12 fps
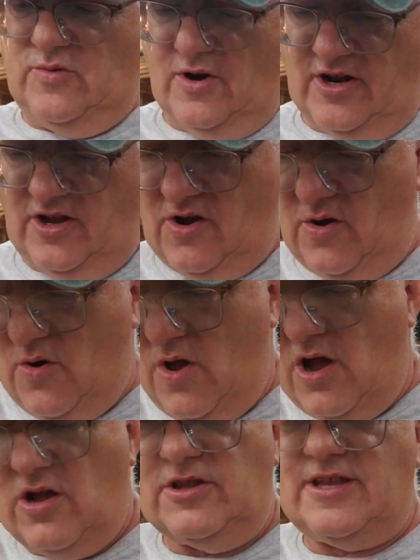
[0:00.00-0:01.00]
we're going to go
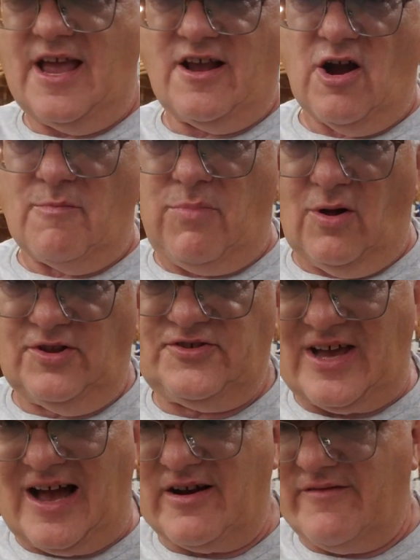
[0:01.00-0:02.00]
take our
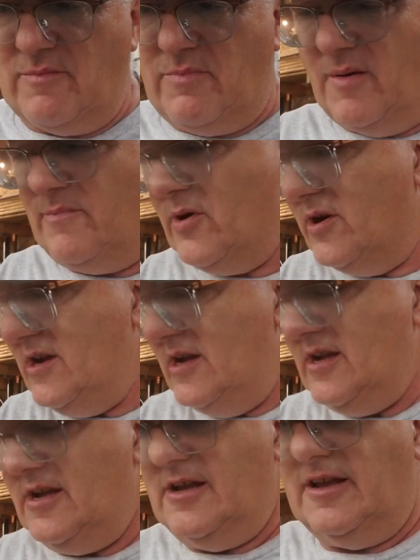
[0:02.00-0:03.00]
bolts out of our bumper,
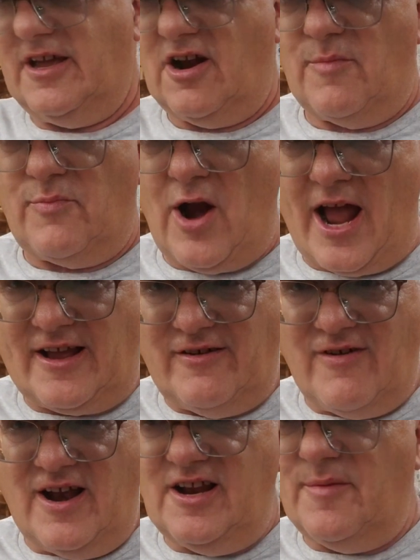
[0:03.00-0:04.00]
get our bracket
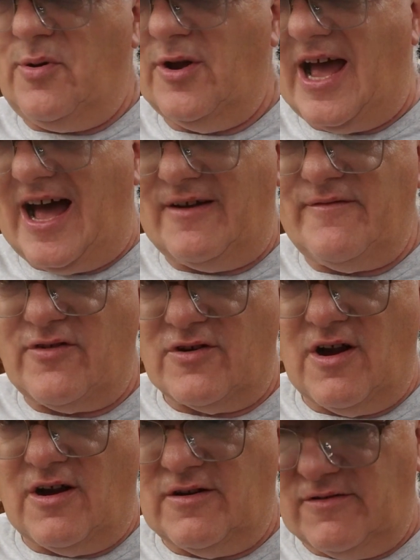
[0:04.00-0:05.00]
ready to put on for
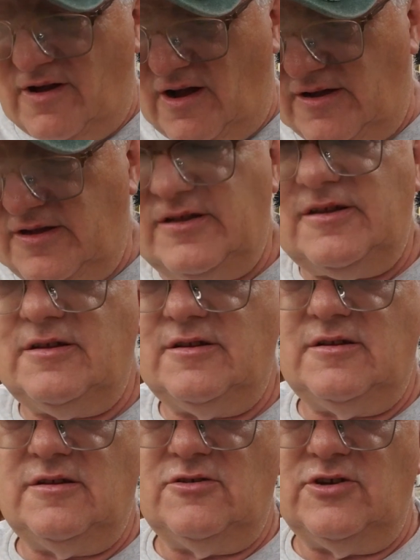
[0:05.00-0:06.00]
our
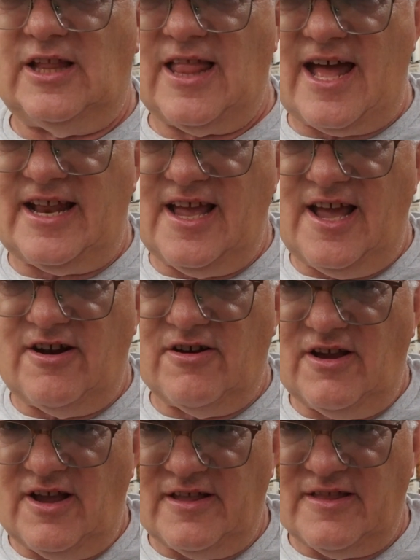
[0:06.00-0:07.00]

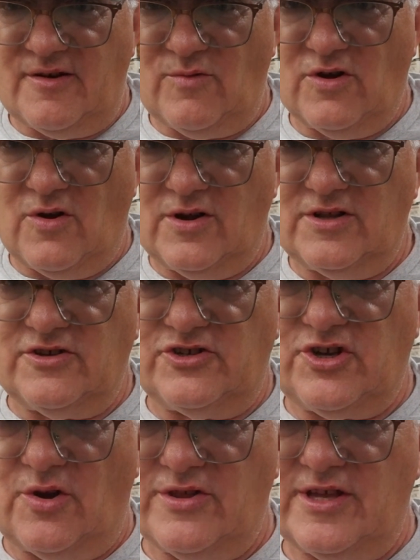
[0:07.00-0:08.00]
Gladiator, and then we're going to
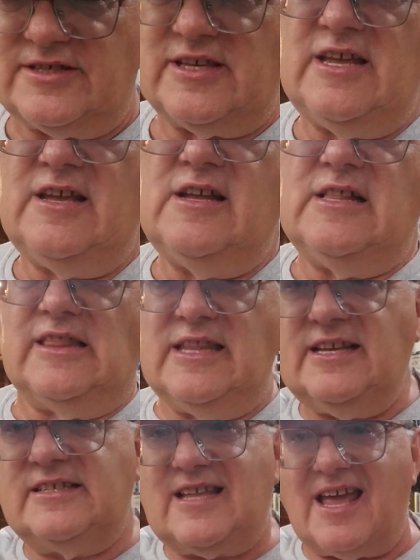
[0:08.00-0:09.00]
show you this.
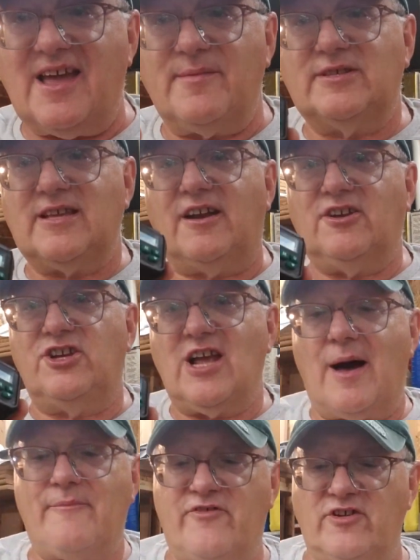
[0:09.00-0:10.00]
Links to Amazon to
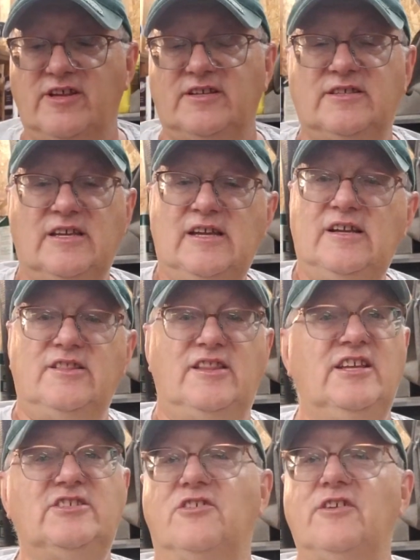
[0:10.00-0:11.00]
shop for this.
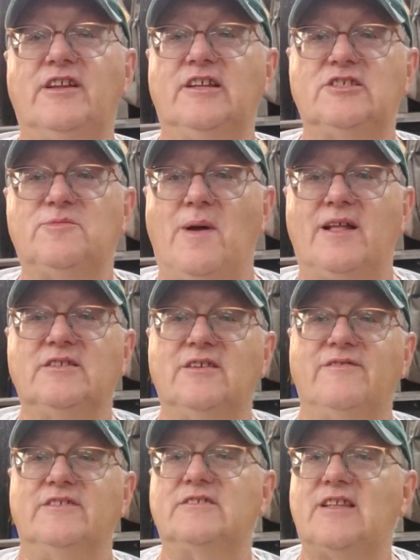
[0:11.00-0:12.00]
These are
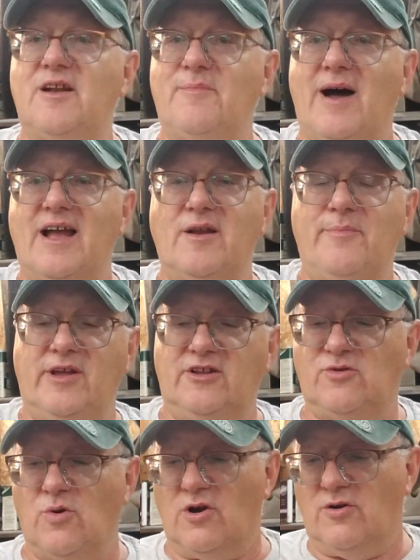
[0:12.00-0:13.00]
inexpensive instead of buying a
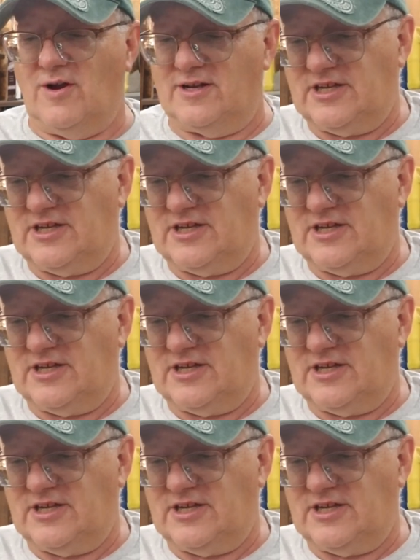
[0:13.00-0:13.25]
big torque wrench.